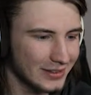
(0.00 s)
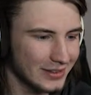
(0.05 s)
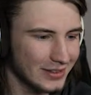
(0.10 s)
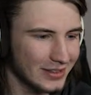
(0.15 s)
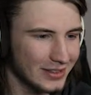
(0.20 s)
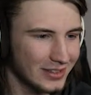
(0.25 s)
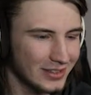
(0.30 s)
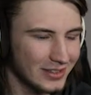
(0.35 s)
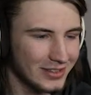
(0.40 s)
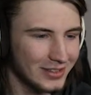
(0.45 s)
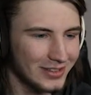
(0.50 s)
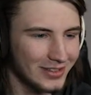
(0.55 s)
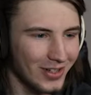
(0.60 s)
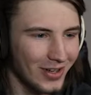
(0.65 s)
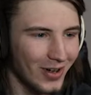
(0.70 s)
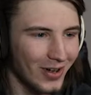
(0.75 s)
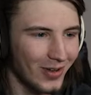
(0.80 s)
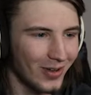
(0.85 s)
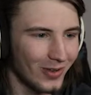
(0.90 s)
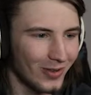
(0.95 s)

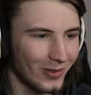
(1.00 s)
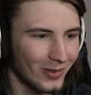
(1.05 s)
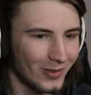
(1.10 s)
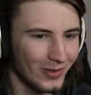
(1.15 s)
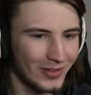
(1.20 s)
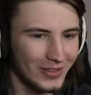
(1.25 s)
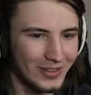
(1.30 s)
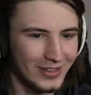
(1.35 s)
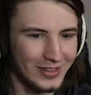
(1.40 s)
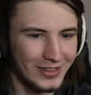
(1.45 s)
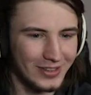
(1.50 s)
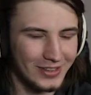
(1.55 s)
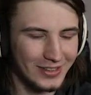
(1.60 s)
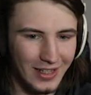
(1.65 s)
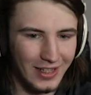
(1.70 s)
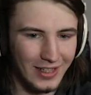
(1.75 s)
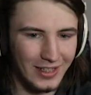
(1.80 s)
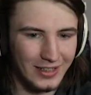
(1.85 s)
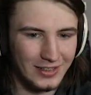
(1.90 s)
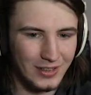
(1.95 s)
so...
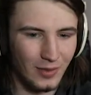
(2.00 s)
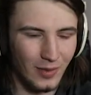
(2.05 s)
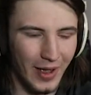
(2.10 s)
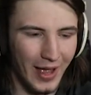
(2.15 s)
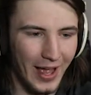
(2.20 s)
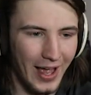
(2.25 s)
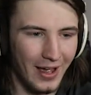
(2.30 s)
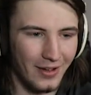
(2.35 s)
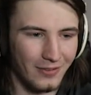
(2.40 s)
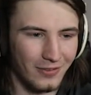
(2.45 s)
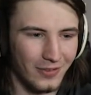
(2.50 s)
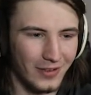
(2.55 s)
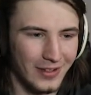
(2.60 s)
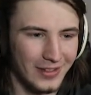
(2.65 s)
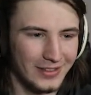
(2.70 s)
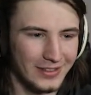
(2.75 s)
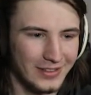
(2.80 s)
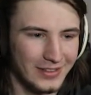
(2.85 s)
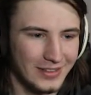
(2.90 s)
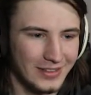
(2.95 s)
Let's go half
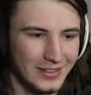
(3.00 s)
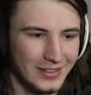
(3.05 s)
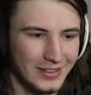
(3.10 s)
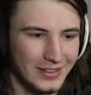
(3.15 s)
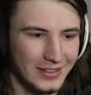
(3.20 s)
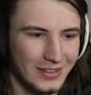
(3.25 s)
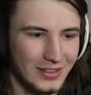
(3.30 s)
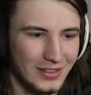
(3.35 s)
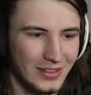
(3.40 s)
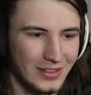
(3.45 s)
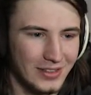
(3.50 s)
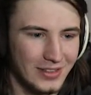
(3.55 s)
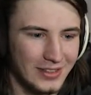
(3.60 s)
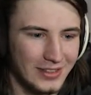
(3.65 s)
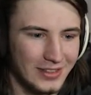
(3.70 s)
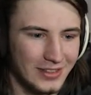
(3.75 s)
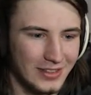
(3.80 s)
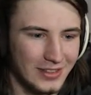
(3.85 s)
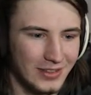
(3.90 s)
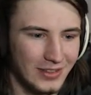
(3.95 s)
res. Jesus